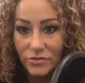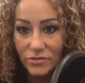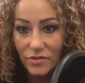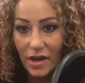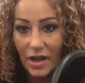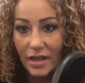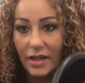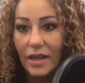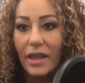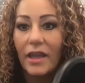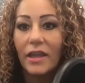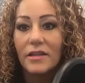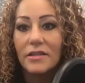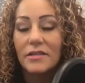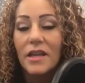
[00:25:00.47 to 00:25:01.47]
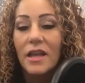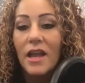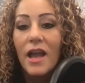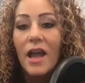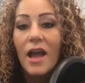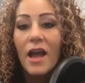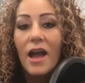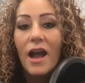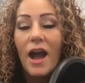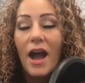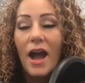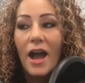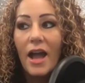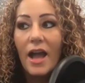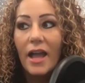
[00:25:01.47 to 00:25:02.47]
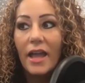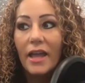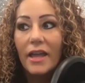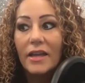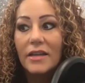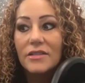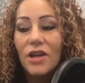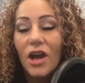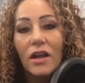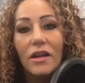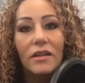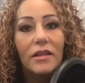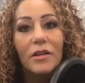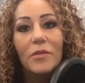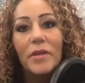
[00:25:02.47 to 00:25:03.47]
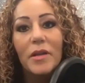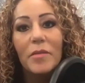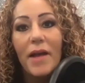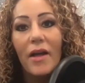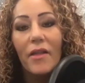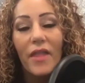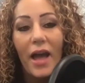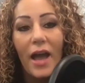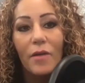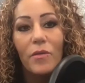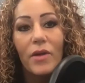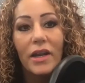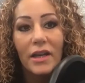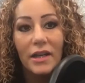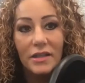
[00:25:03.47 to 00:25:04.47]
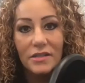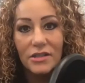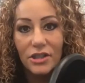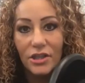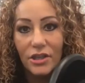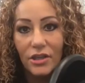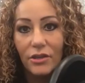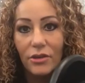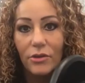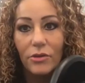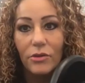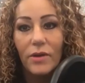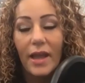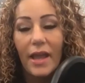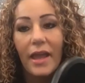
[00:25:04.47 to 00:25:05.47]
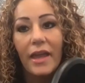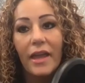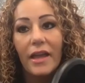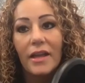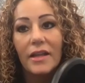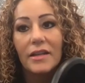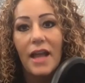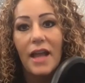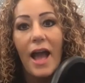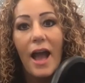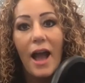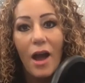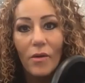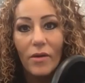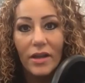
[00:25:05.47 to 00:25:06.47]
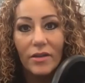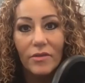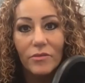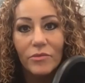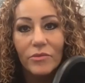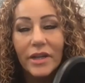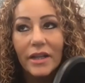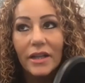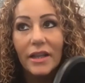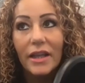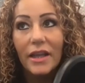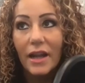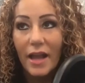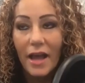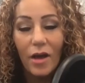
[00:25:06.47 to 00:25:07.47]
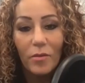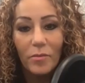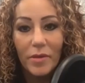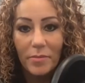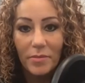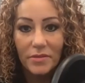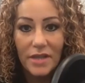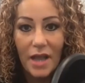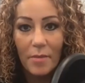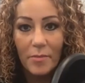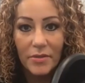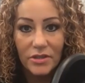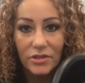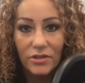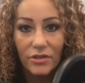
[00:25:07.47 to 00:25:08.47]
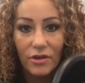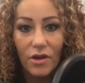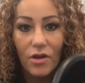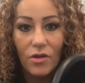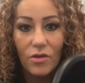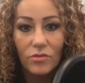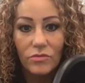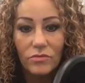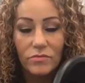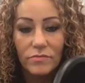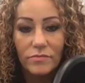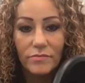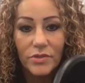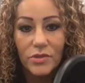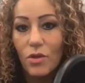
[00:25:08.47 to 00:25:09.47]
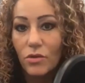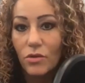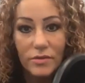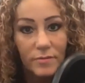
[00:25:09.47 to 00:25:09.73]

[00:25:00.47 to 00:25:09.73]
right? And I talk a little bit about that, what it is to you and how it really can help people tap into their own souls.